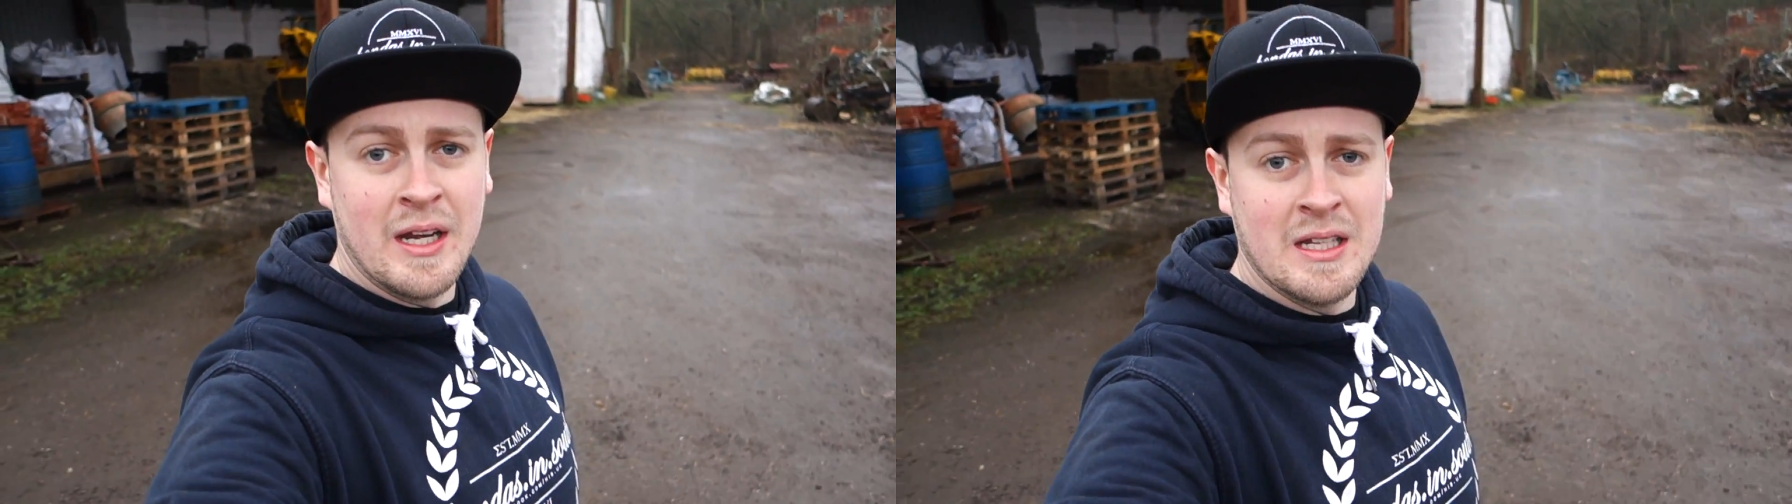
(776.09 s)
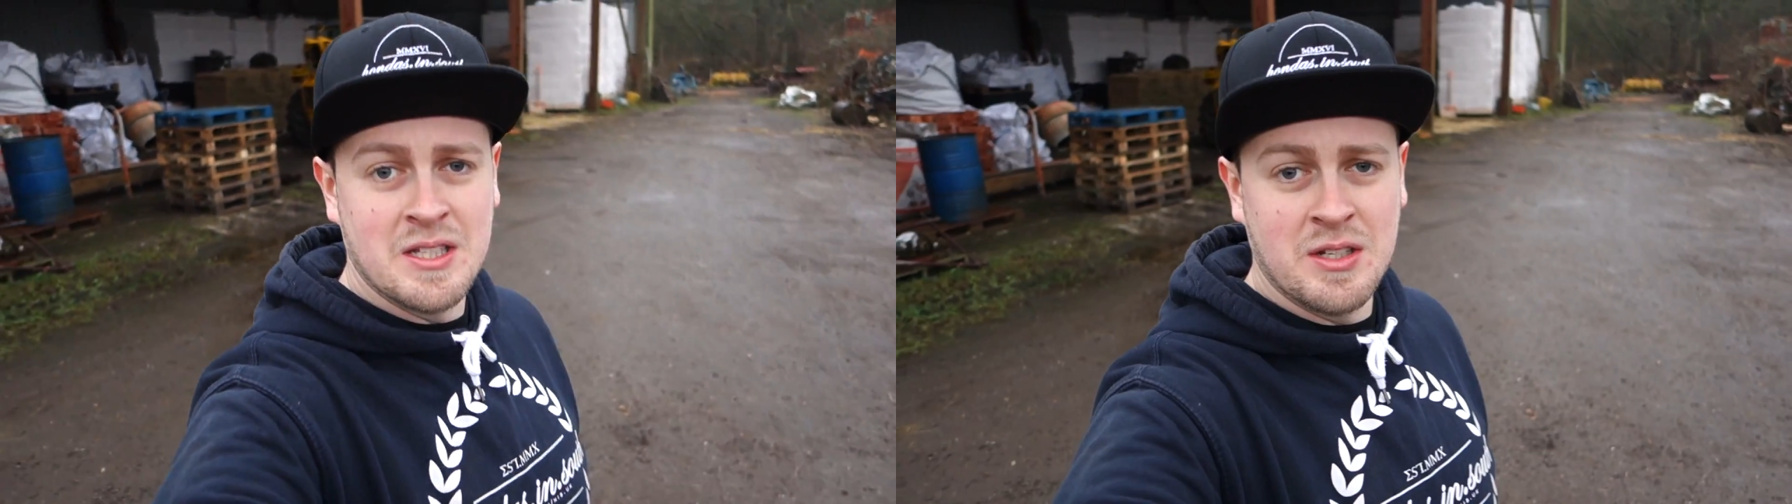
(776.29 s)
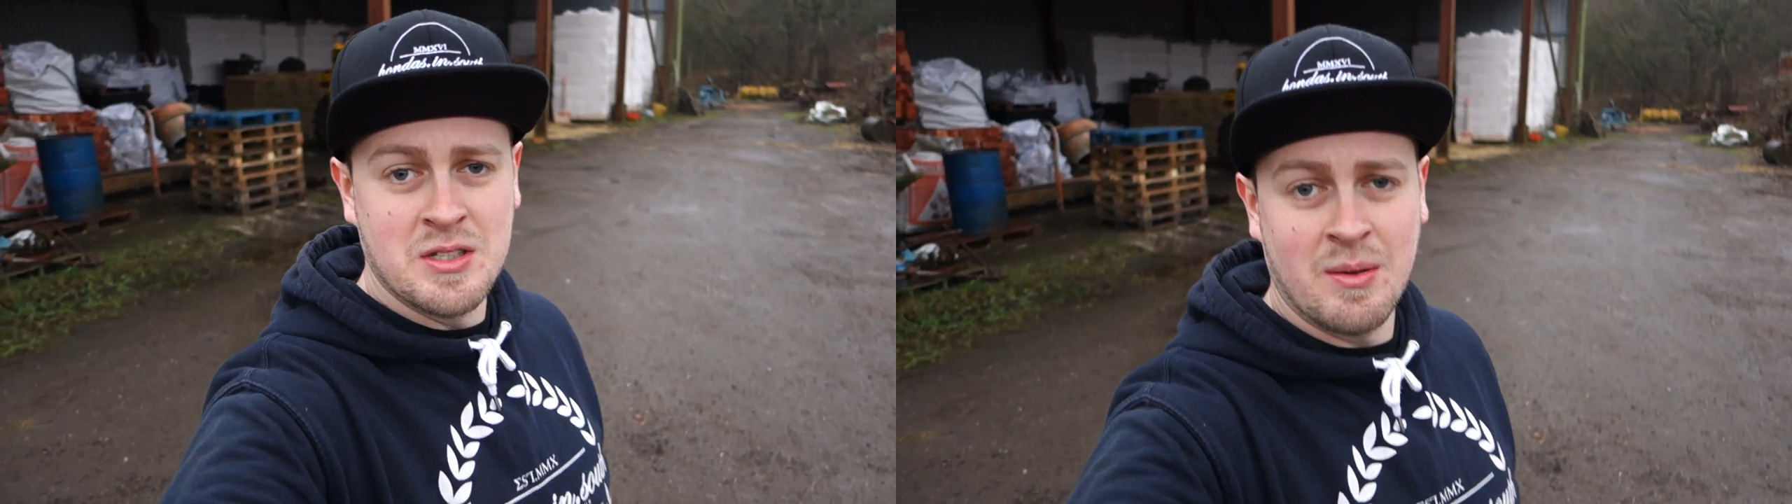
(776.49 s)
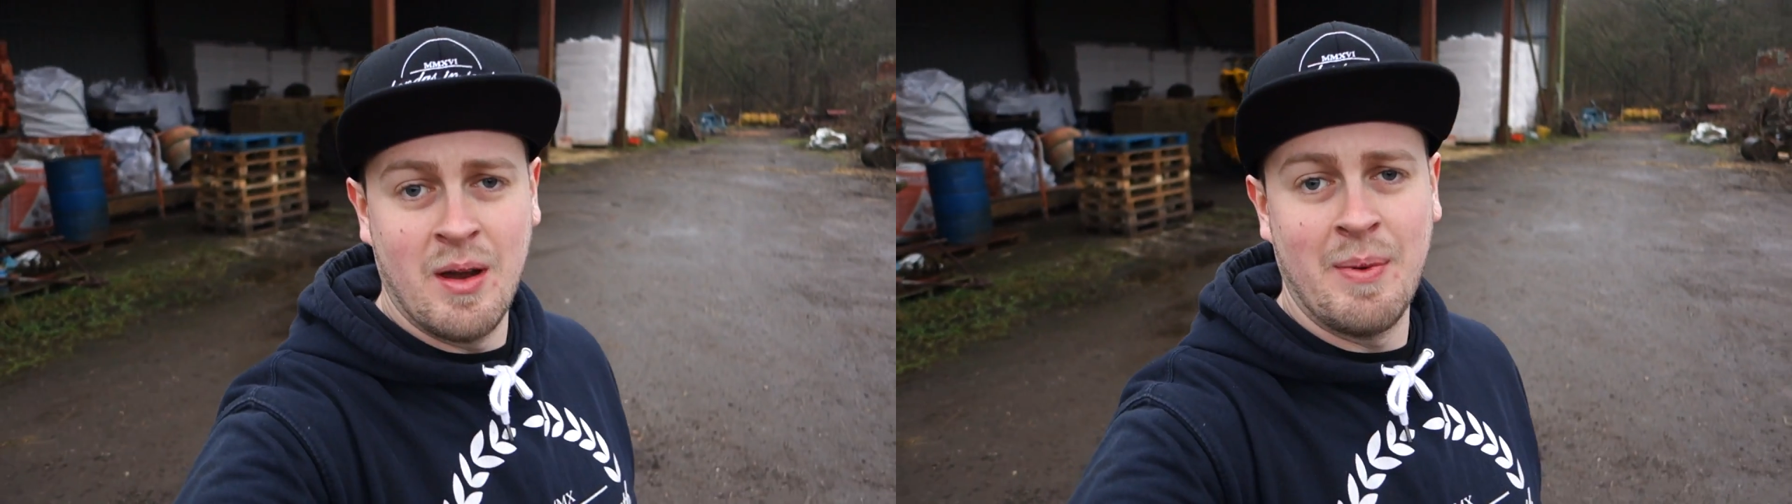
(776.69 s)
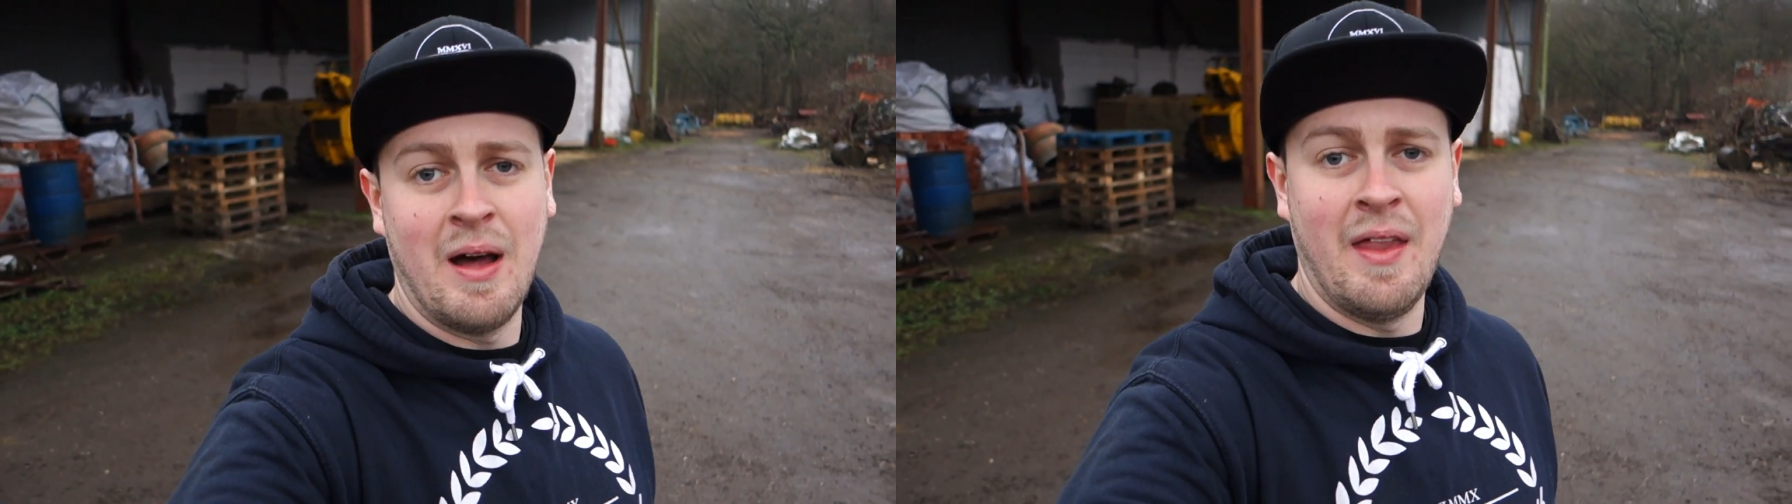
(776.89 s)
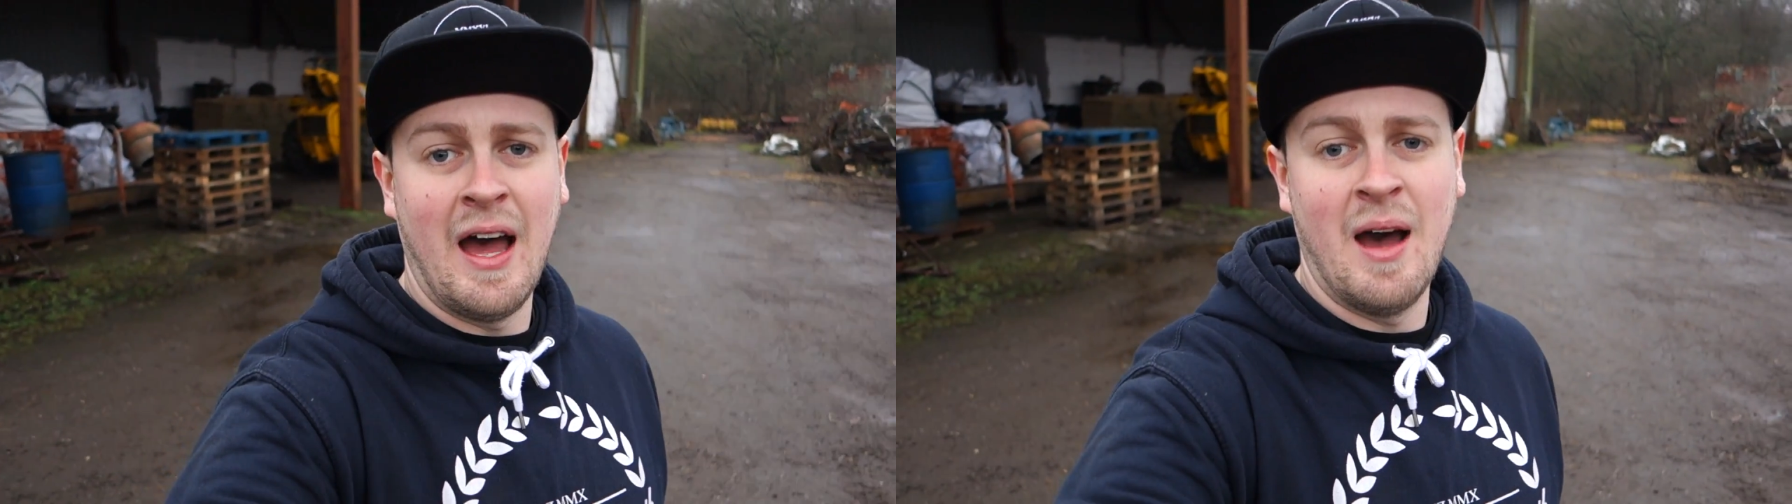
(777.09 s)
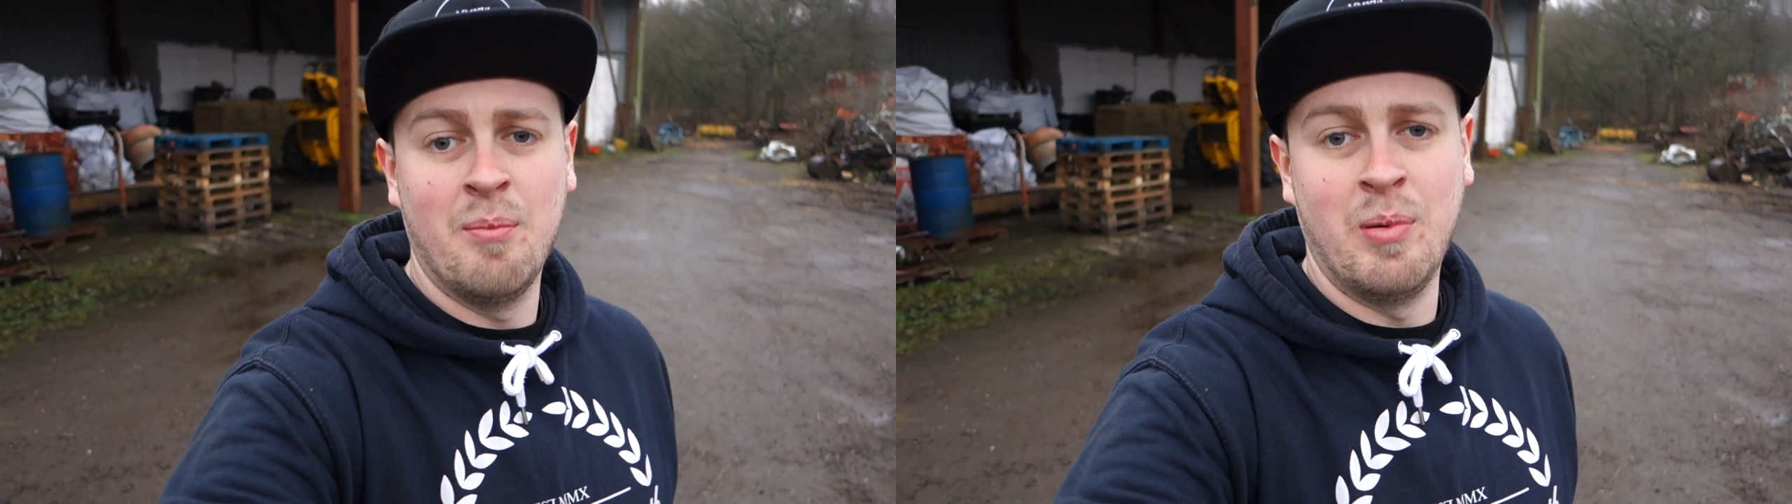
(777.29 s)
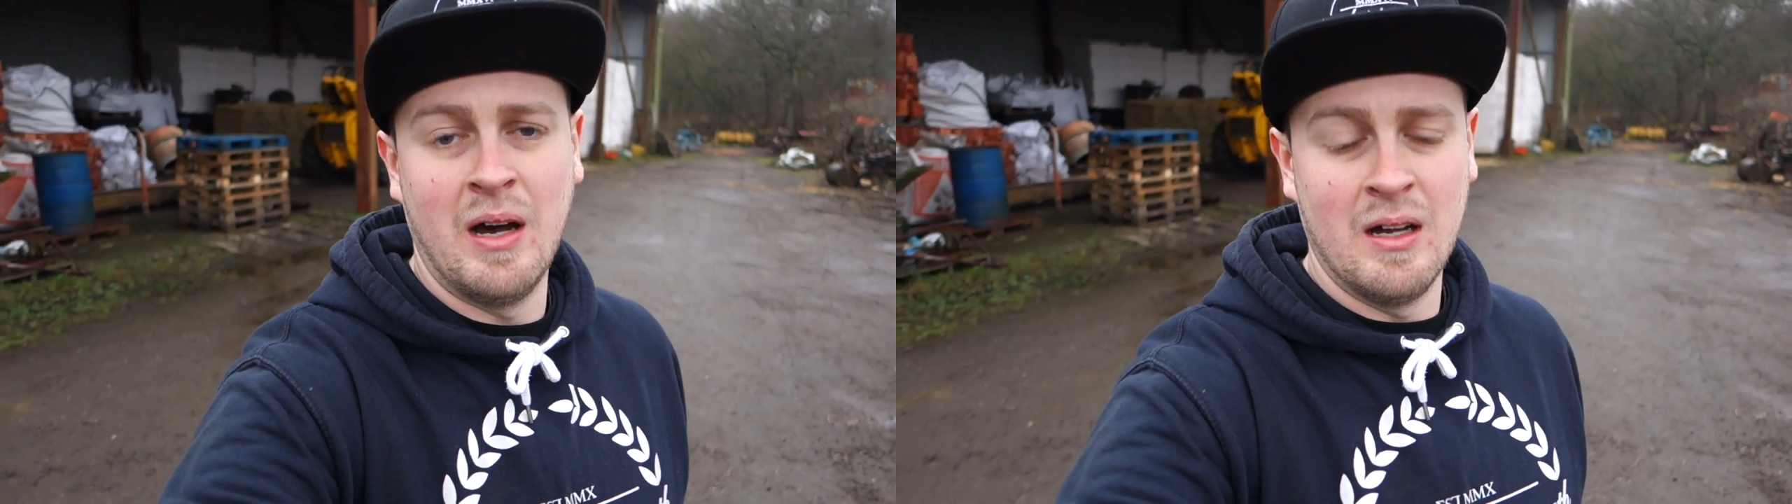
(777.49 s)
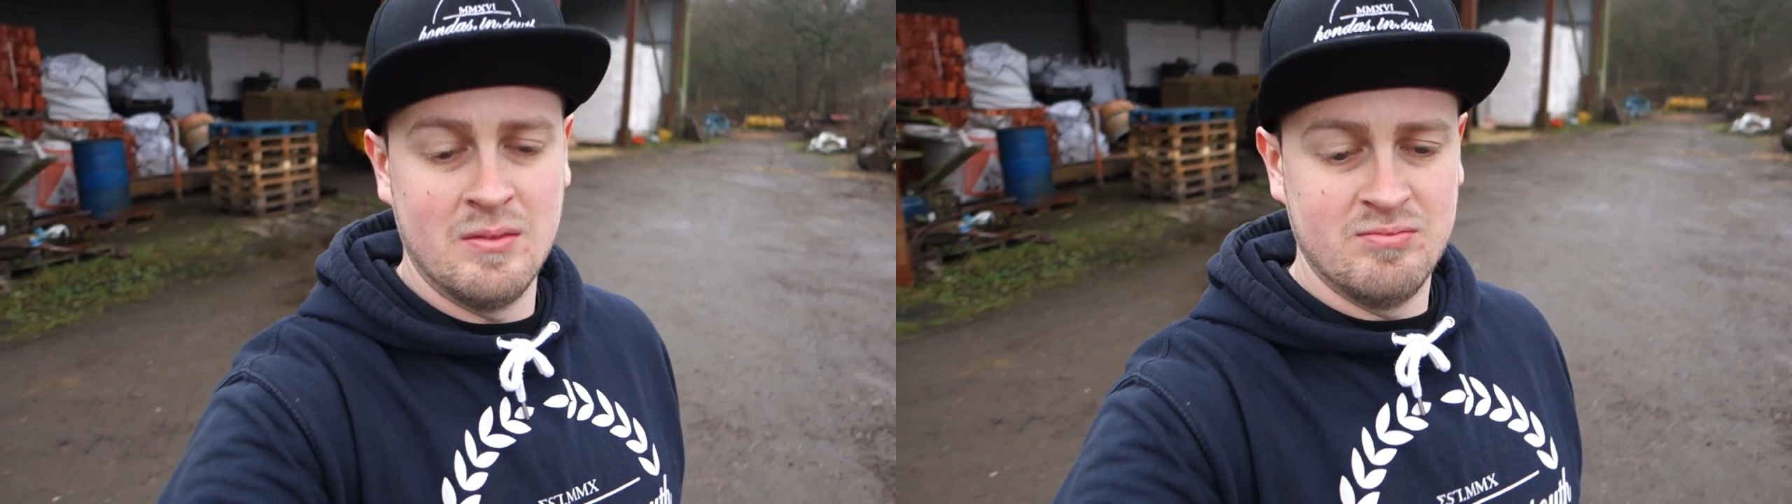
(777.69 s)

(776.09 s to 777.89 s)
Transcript: need to do something about that, but